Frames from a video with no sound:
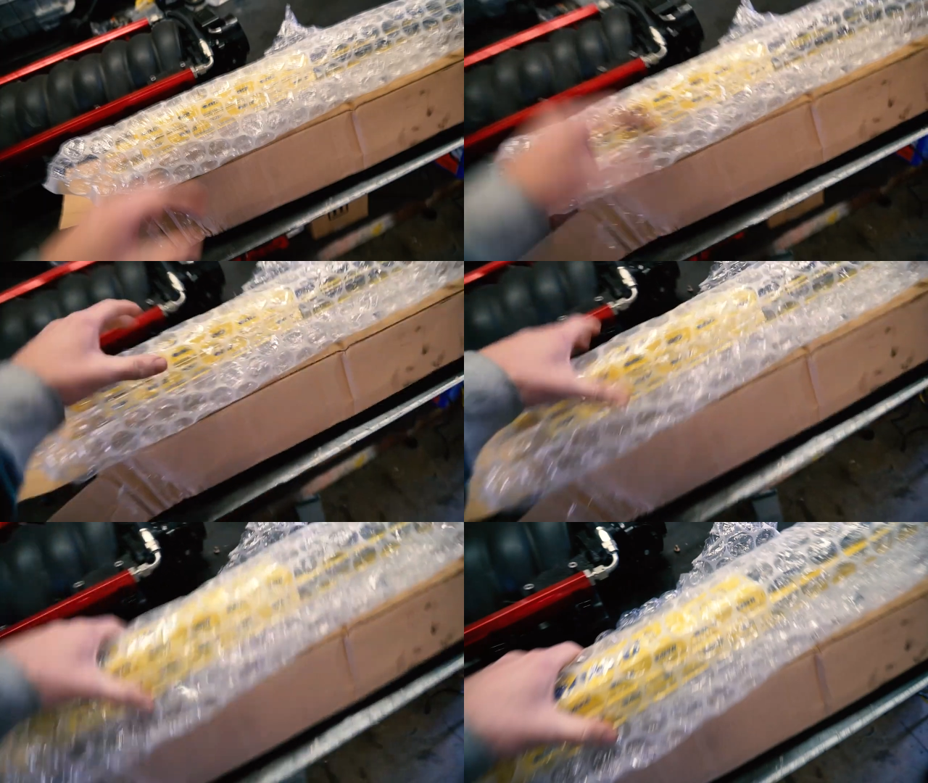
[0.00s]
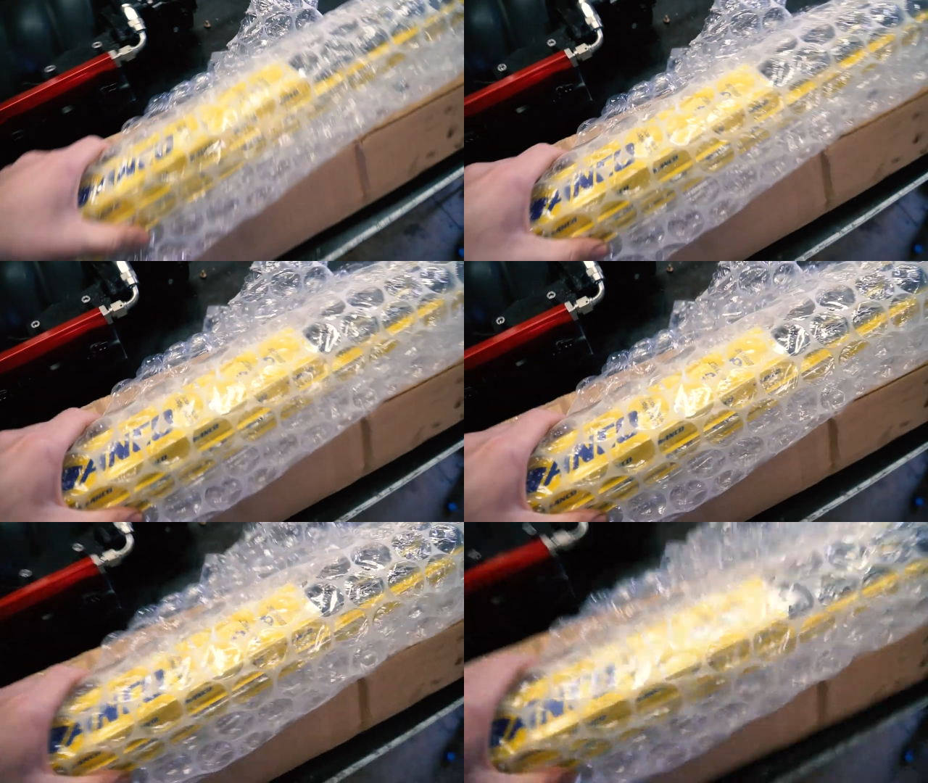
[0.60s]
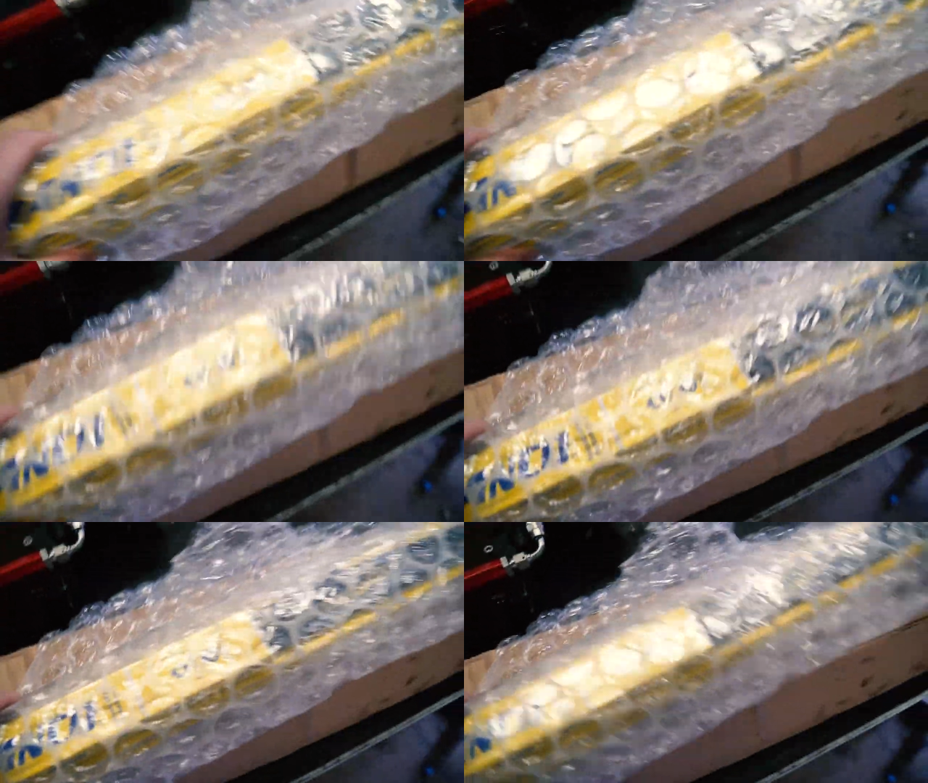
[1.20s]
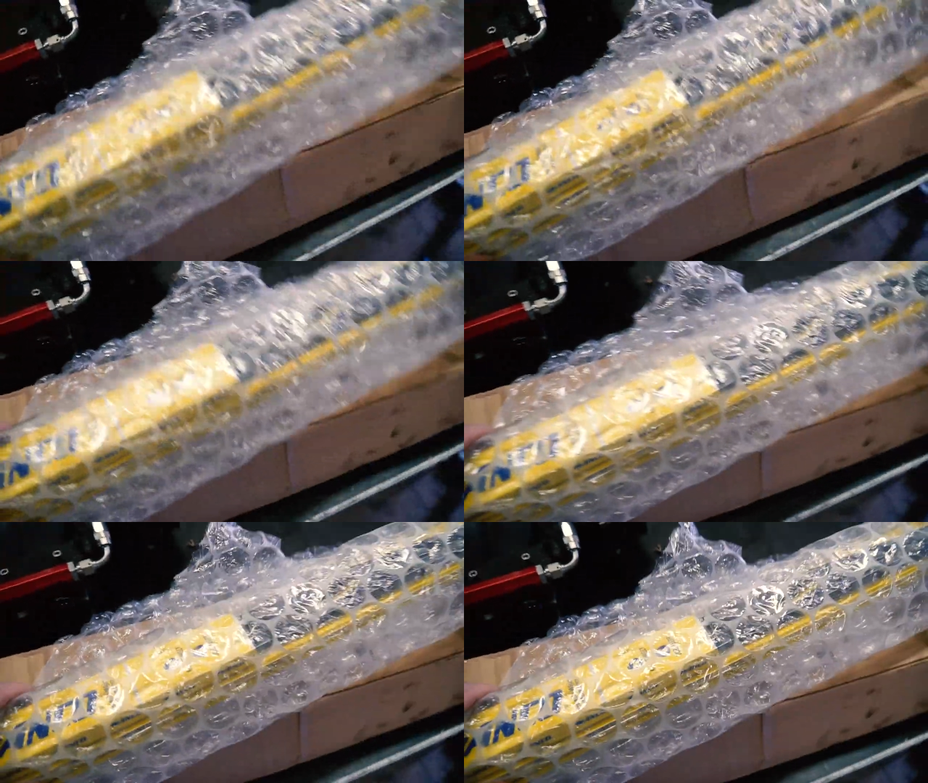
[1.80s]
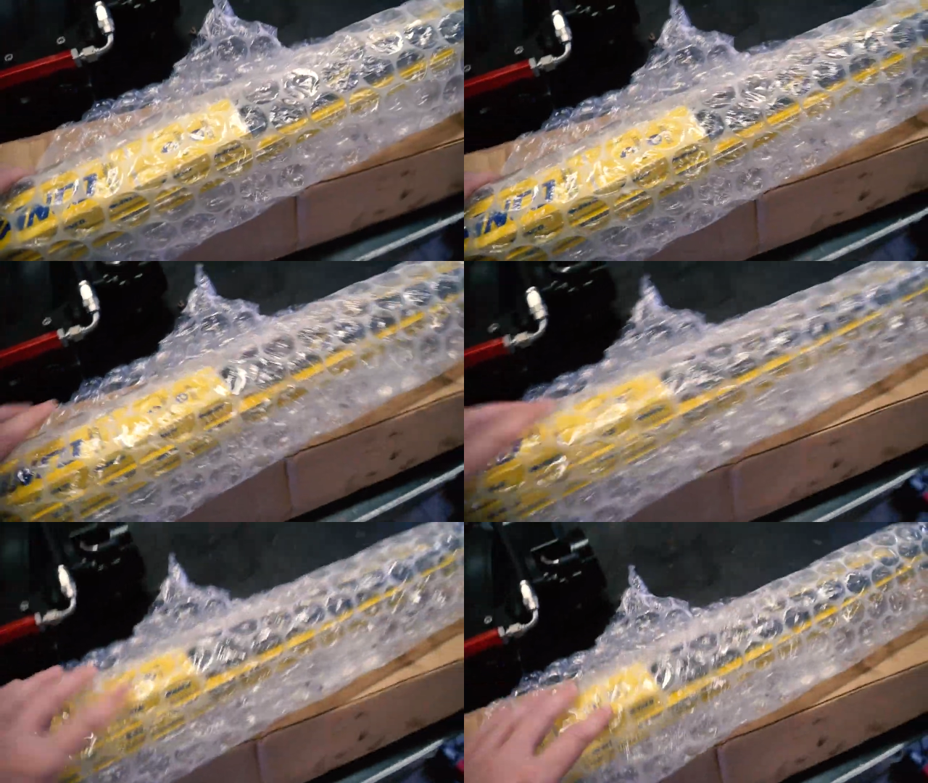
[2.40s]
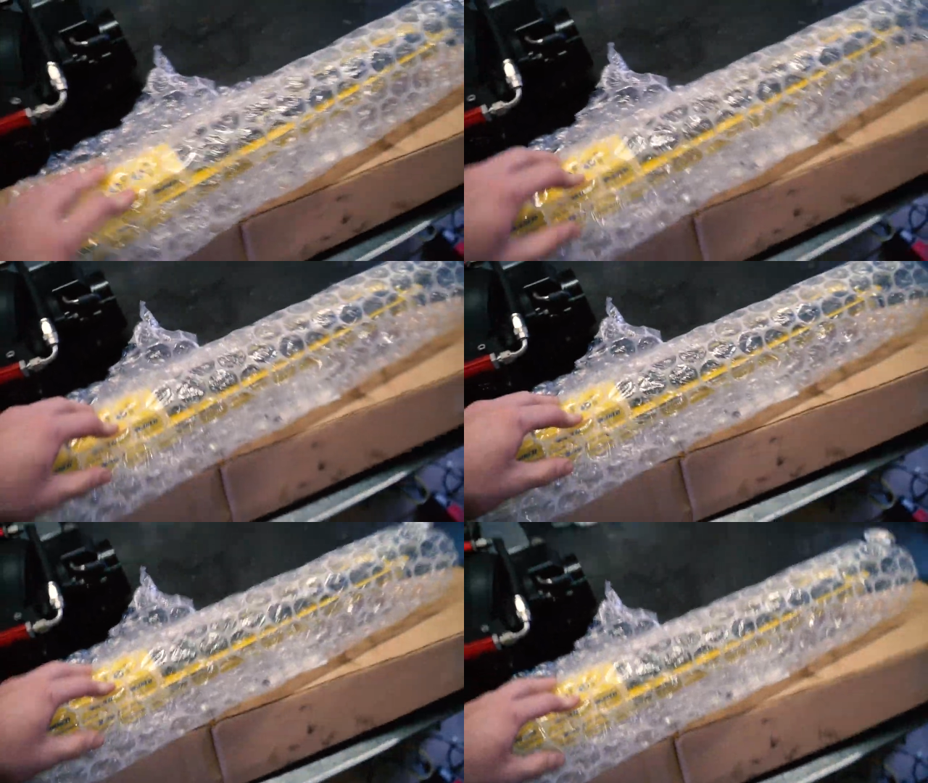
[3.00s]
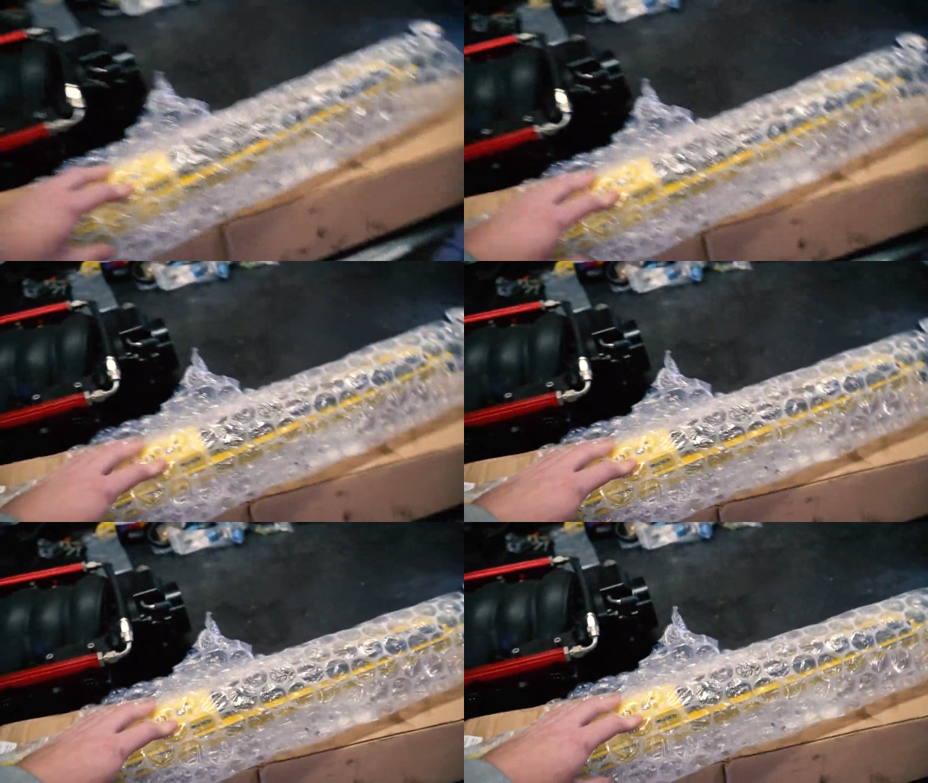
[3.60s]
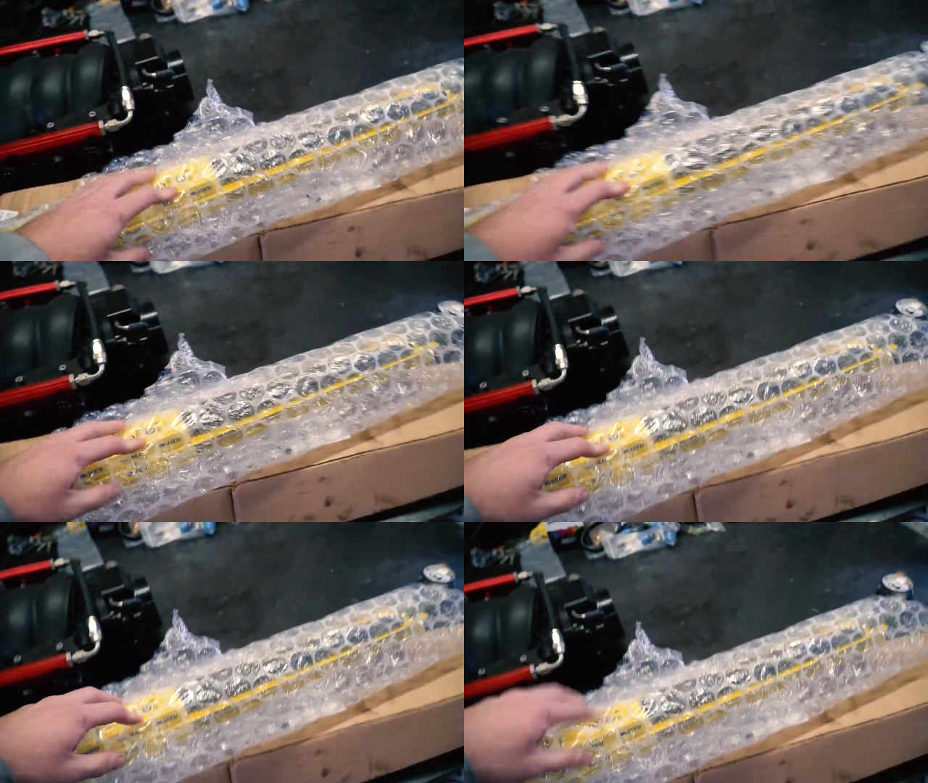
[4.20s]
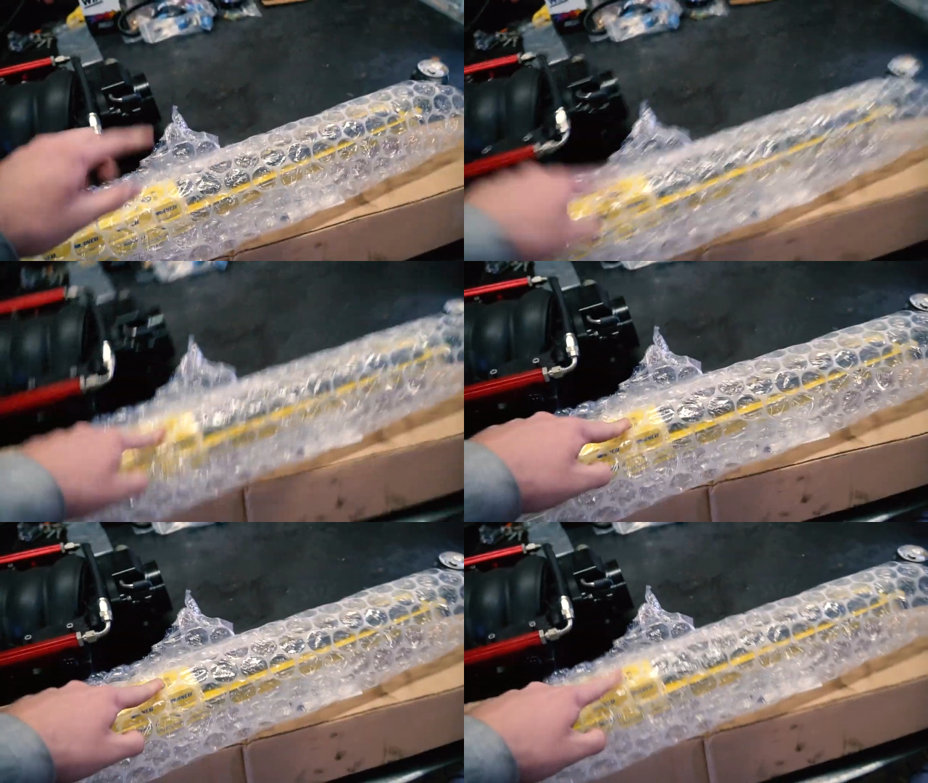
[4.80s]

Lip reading: [unreadable: no face in view]